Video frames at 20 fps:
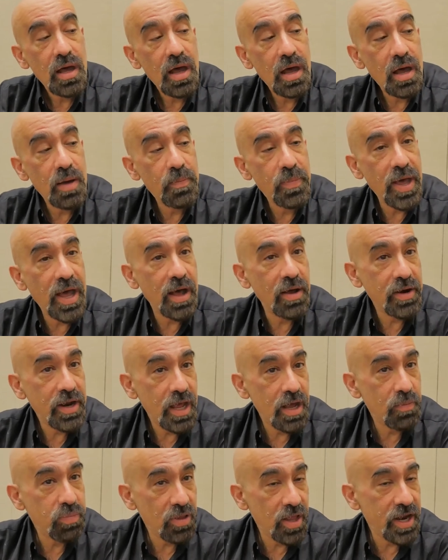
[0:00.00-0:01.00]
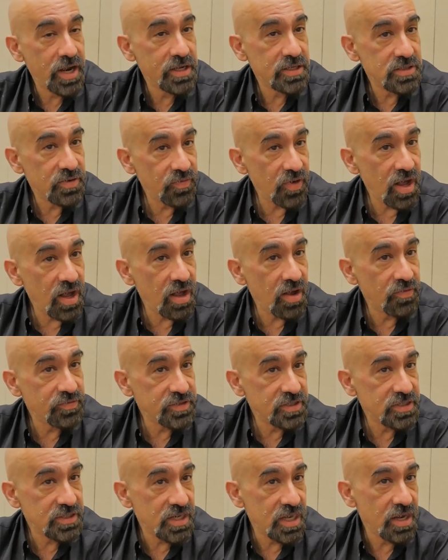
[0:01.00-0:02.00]
about how planets evolve
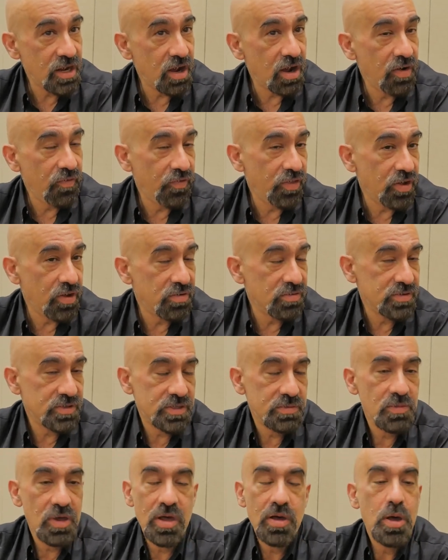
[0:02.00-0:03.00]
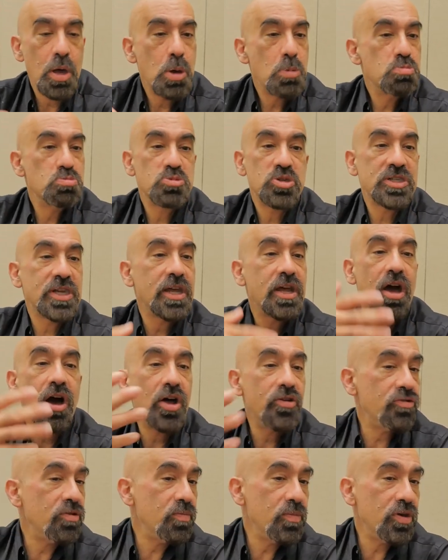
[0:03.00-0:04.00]
to say of those, say,
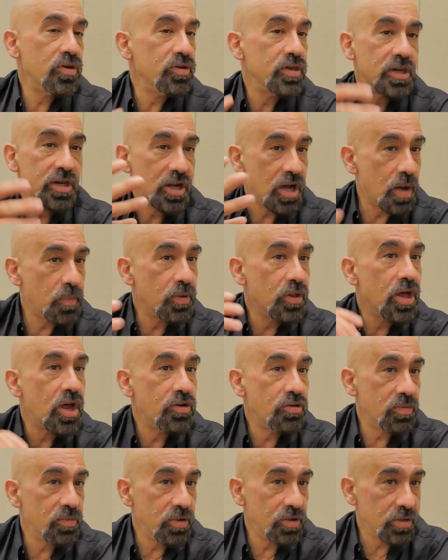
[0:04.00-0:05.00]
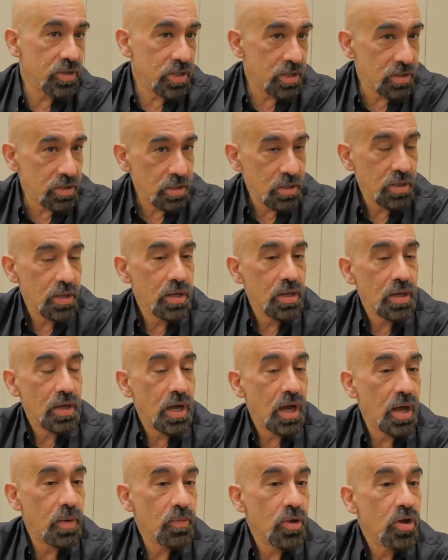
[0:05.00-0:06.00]
100 million, couple hundred million,
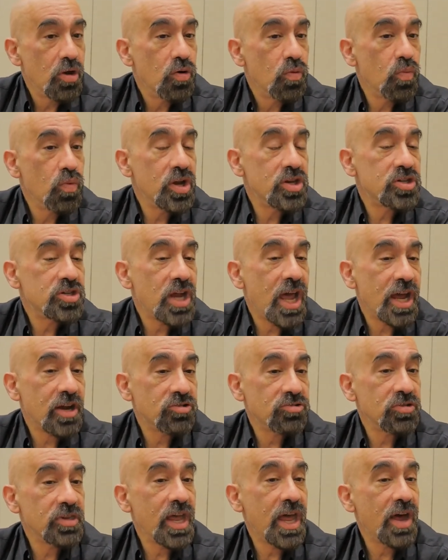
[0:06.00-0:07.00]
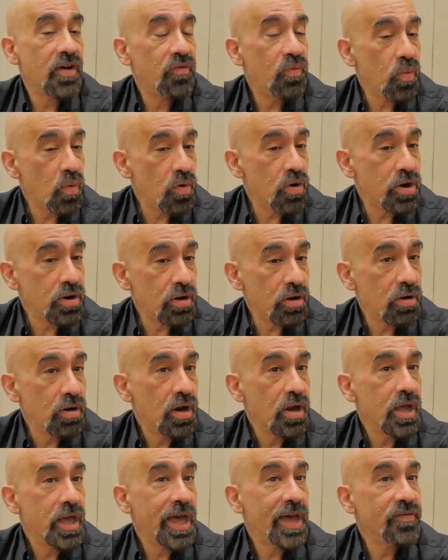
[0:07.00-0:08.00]
which actually have water,
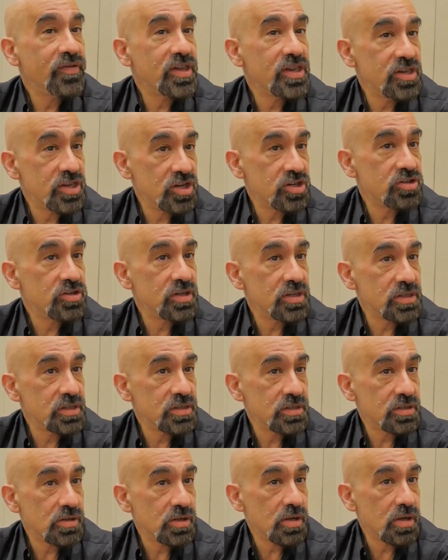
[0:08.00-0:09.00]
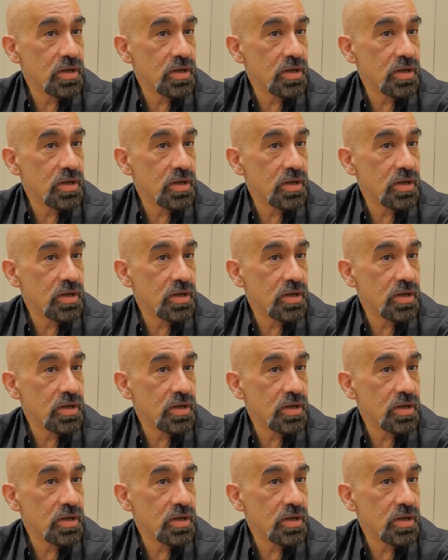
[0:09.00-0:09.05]
have conditions